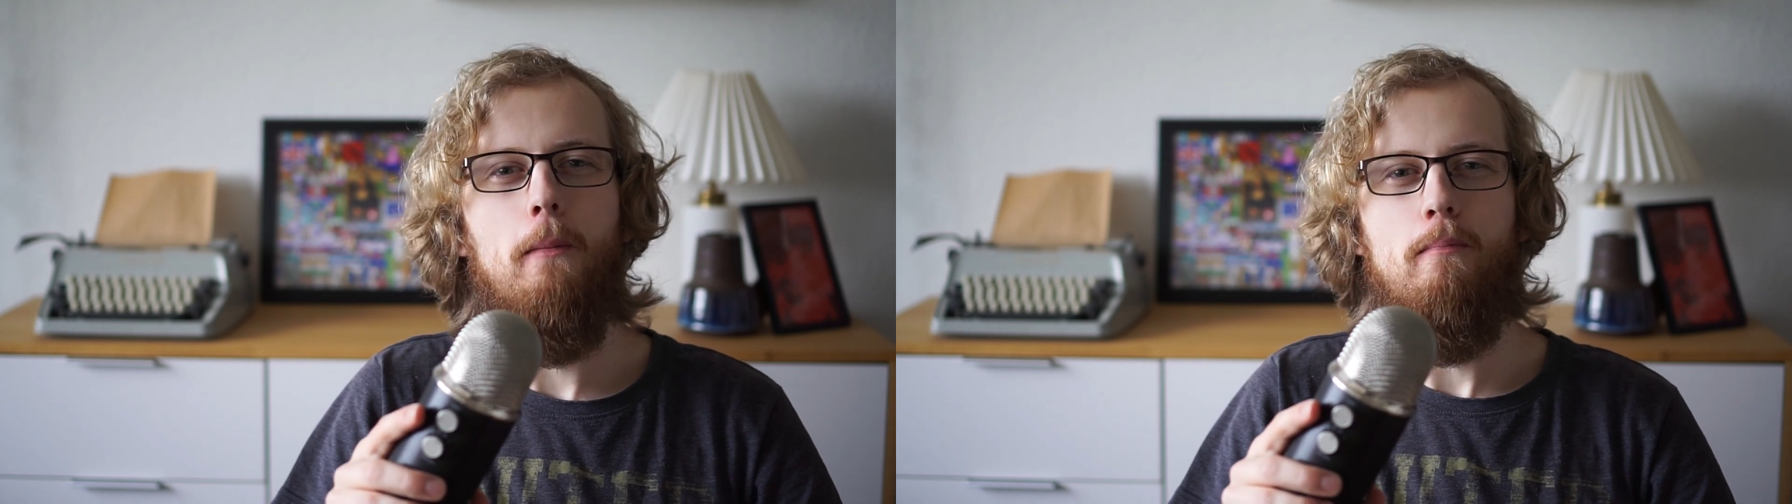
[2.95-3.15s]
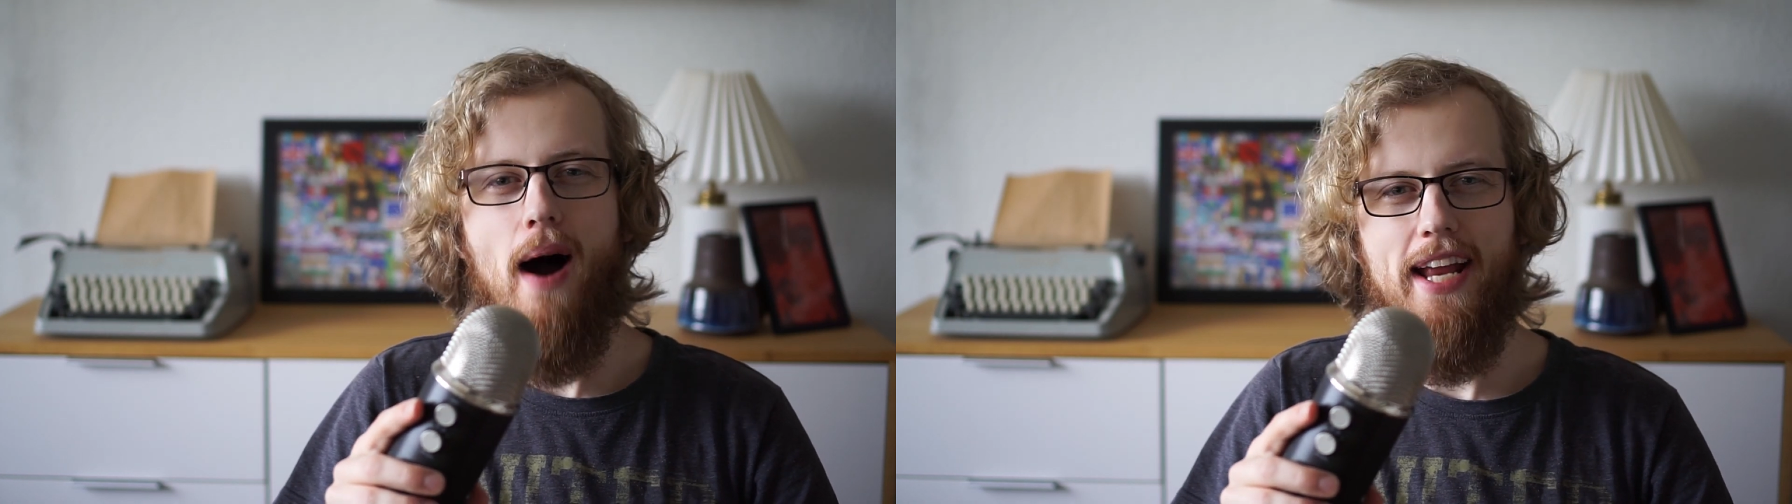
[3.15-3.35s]

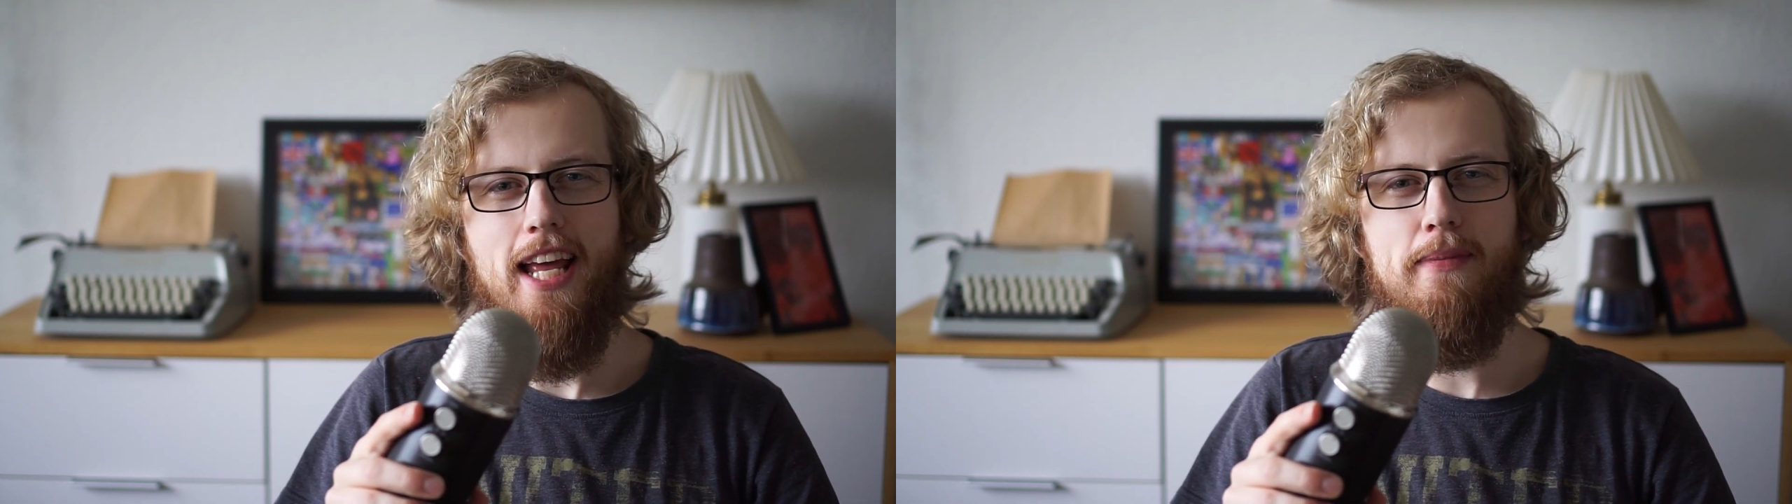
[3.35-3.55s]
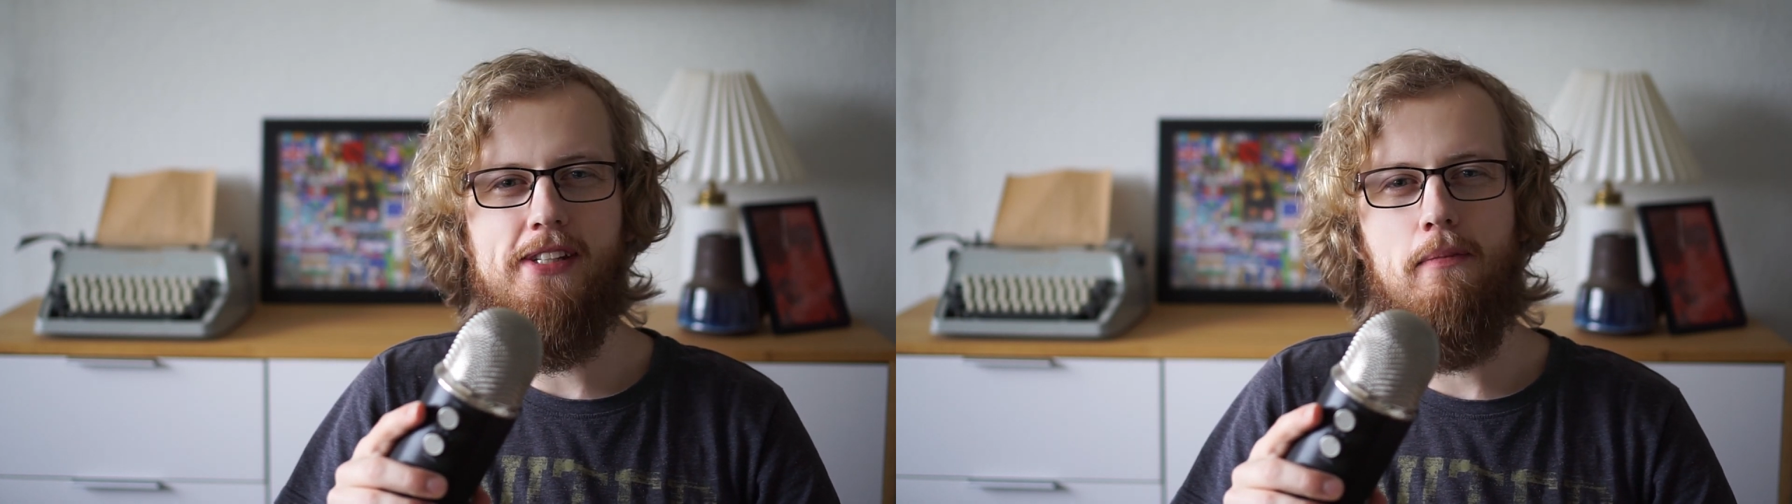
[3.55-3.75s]
my
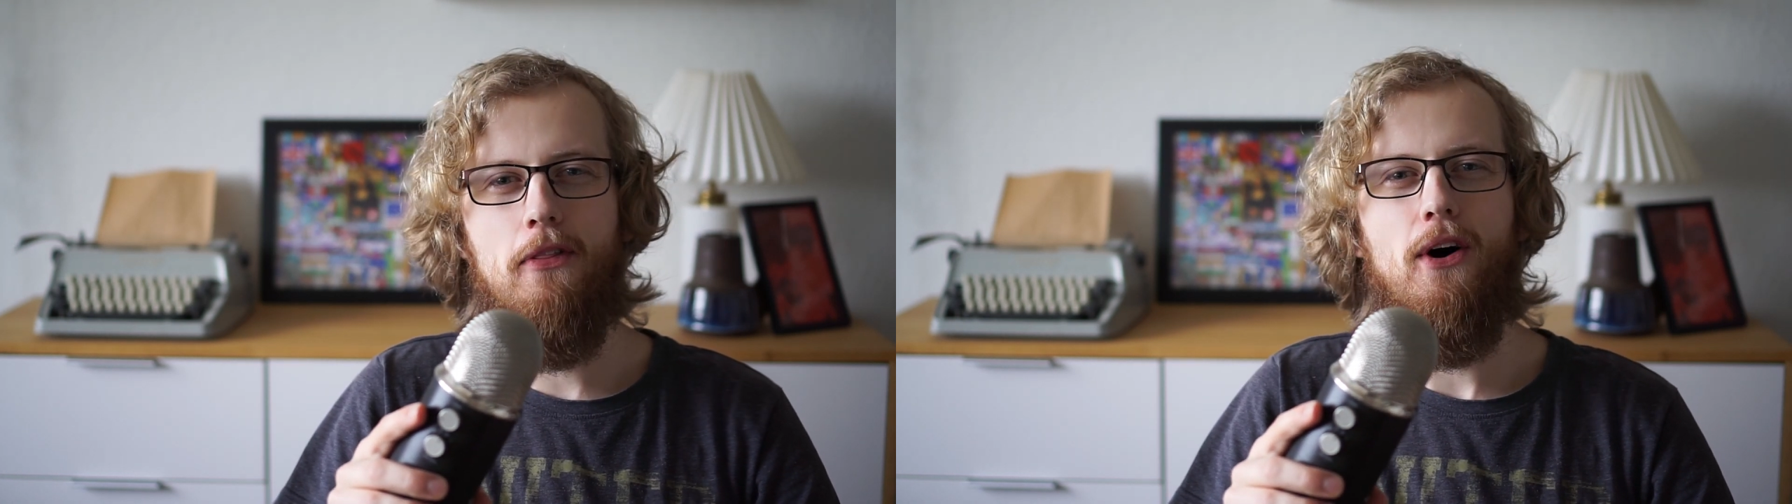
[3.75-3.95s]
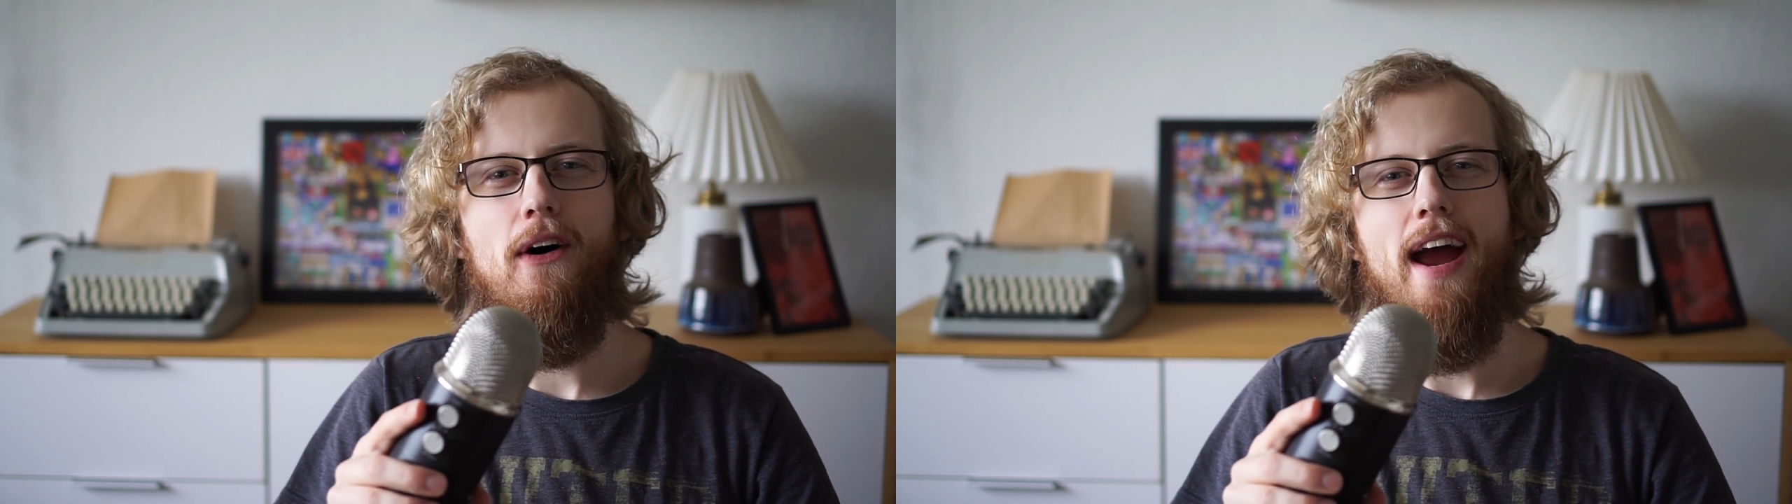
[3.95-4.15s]
name is
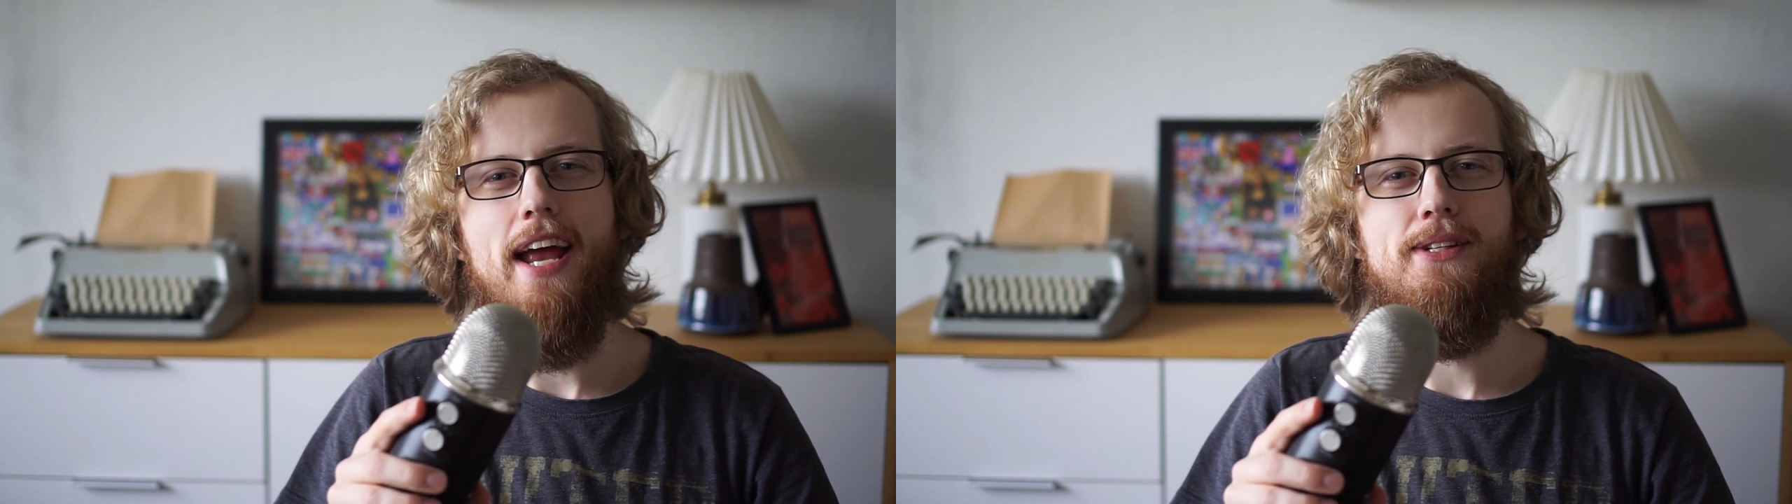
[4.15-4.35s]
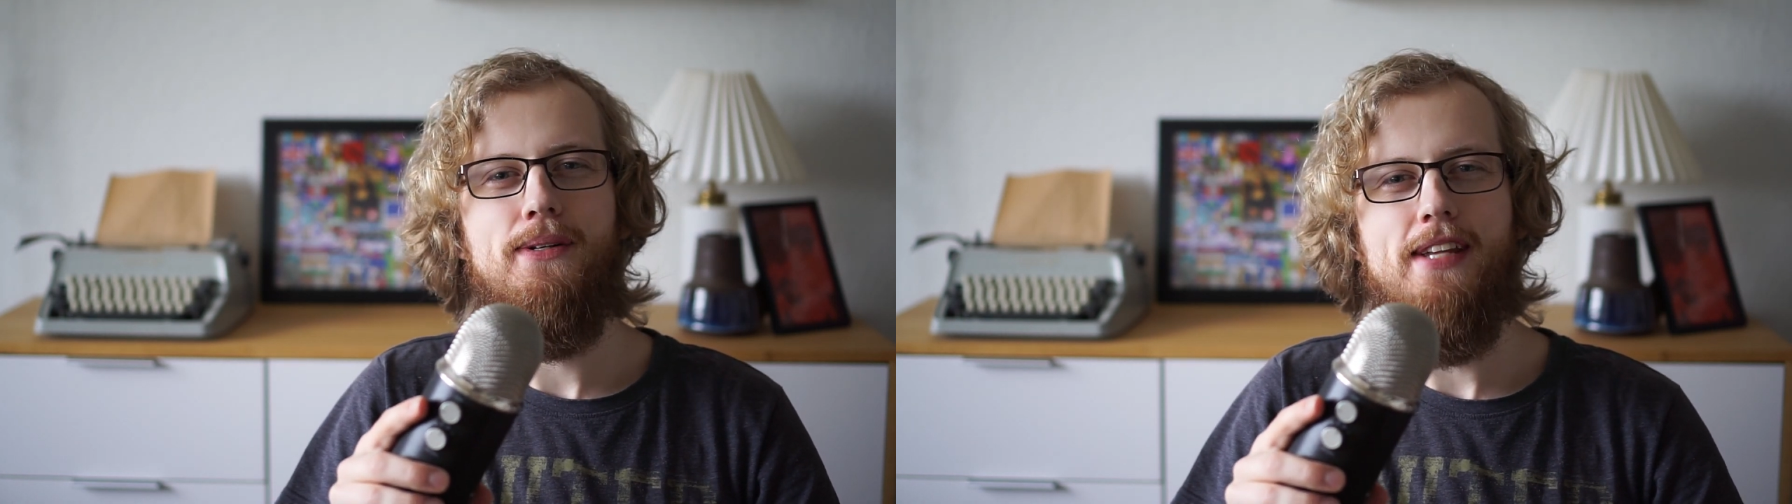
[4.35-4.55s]
Nimblethor
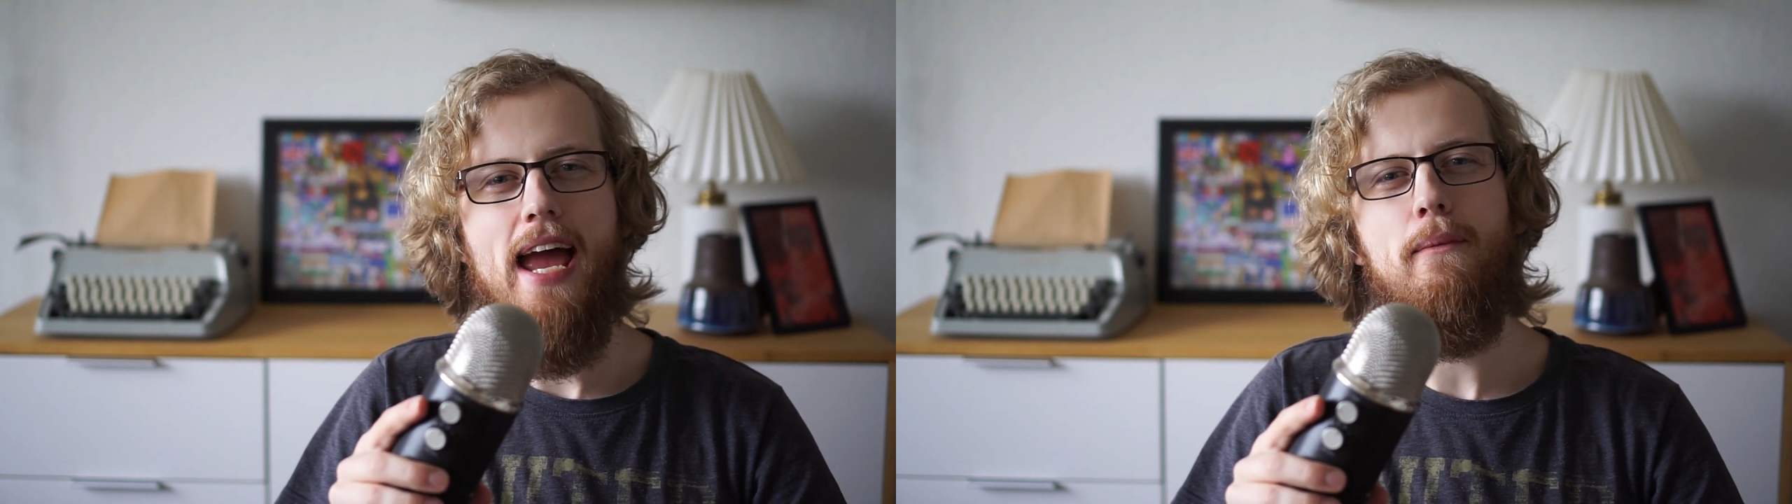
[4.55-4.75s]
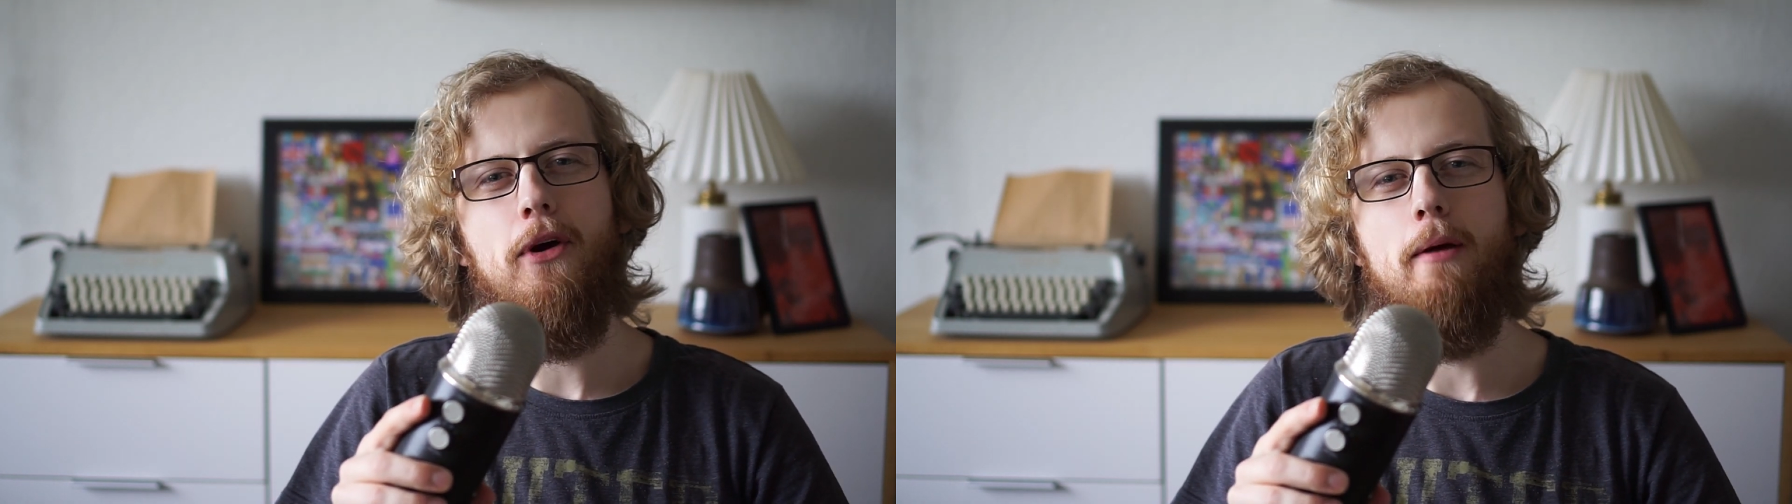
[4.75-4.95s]
and
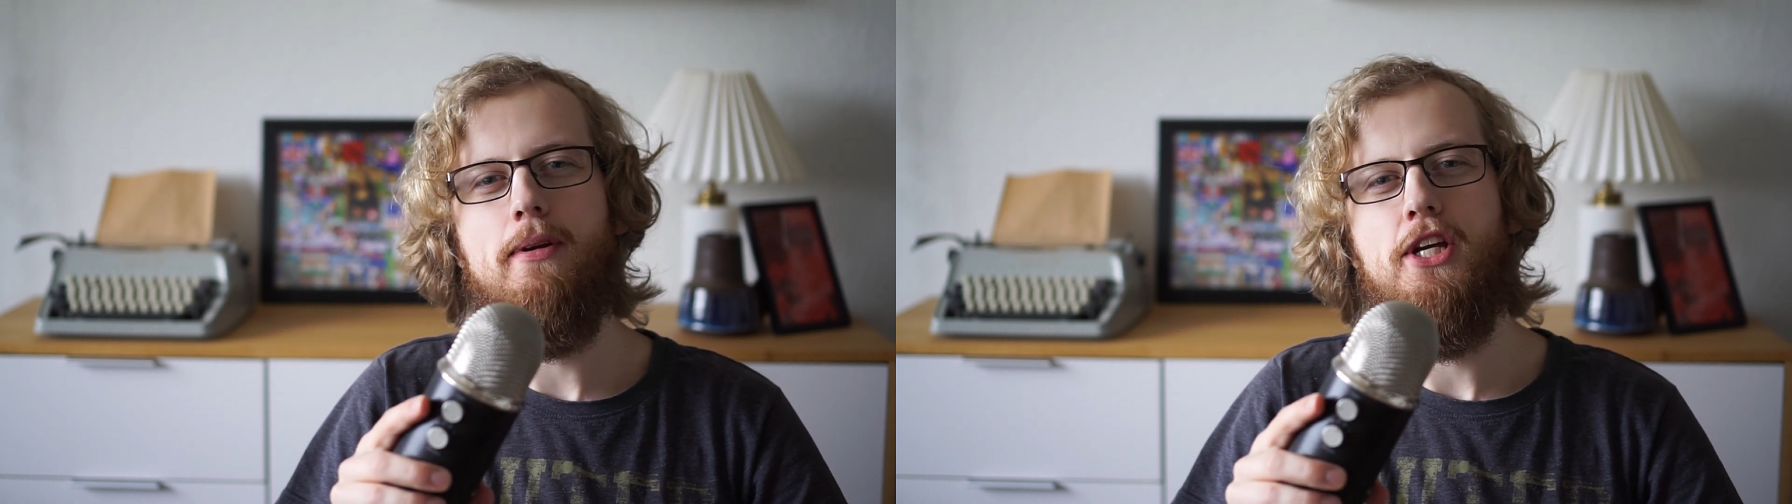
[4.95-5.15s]
today we're gonna be